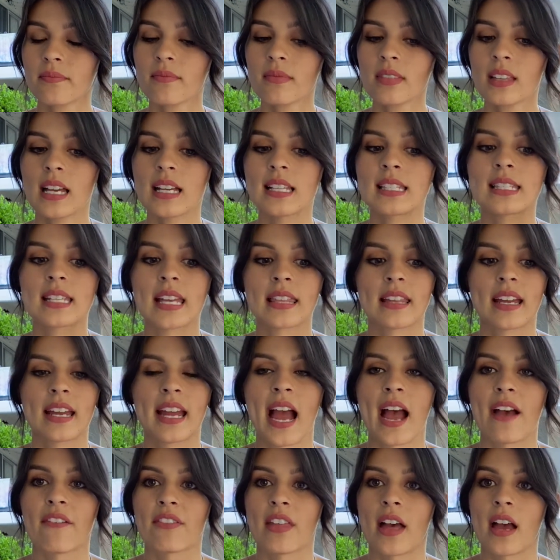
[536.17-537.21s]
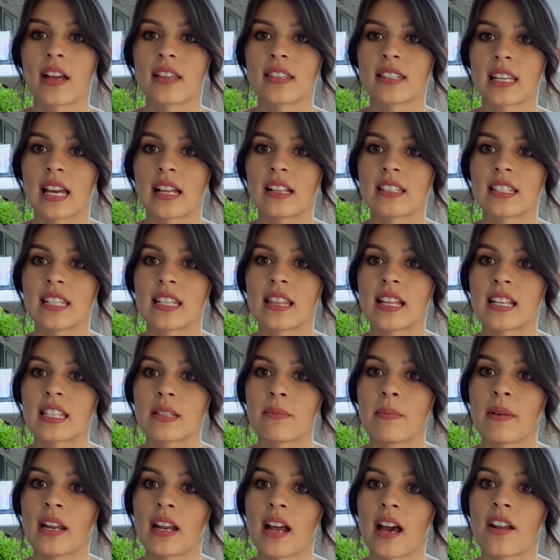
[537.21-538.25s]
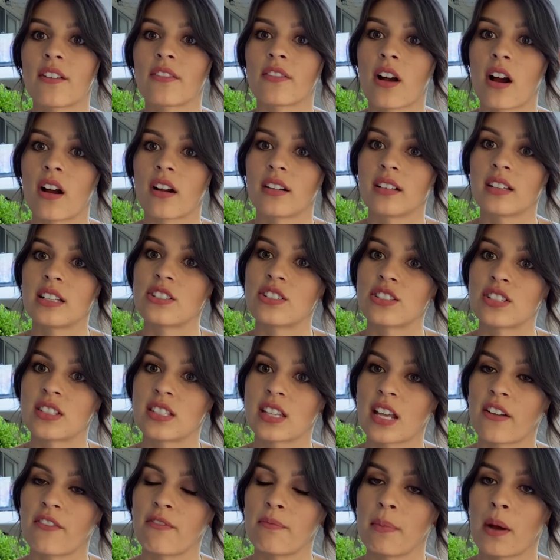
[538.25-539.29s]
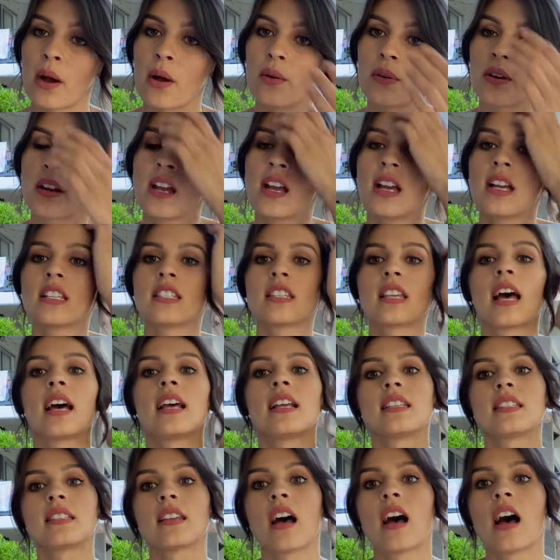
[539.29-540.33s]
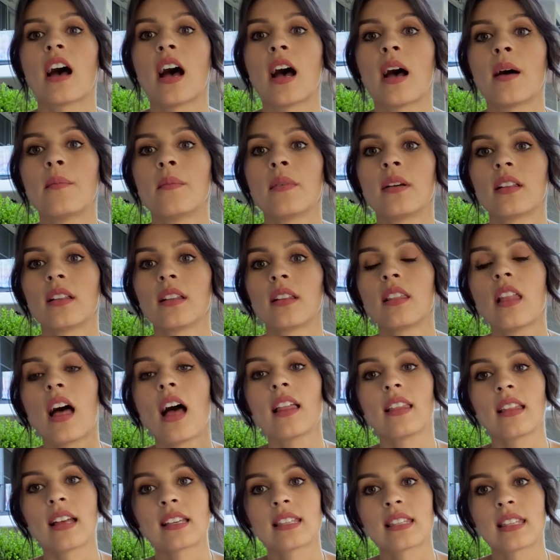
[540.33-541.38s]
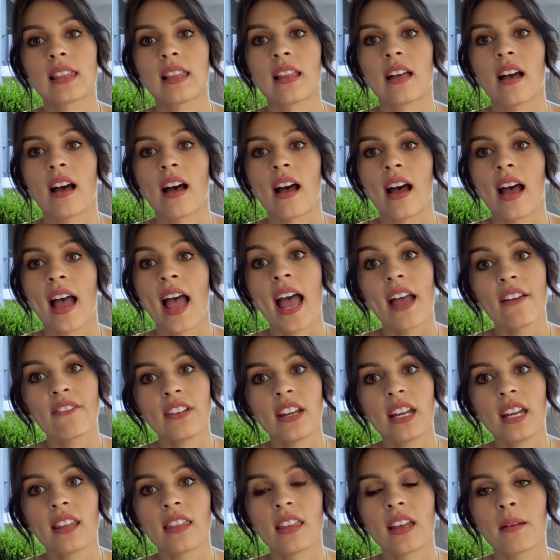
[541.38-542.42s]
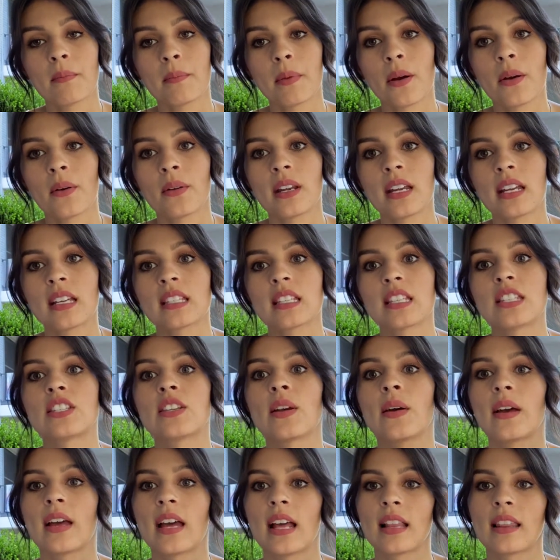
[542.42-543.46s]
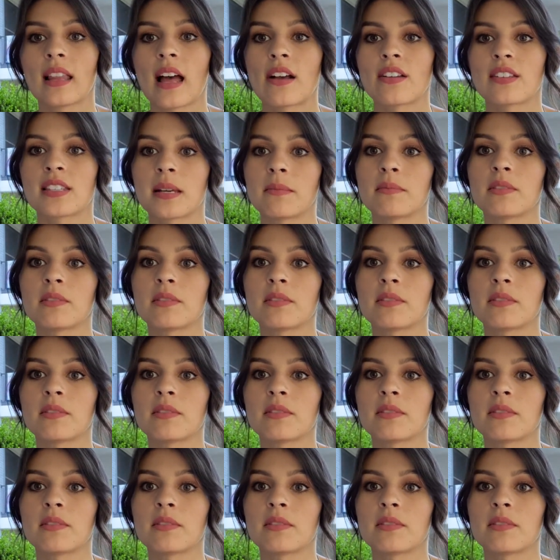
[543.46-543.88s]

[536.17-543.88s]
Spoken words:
Instead, they have that skeleton that's made out of cartilage instead of bone. So that is a lot less heavy than bone is, and so it allows them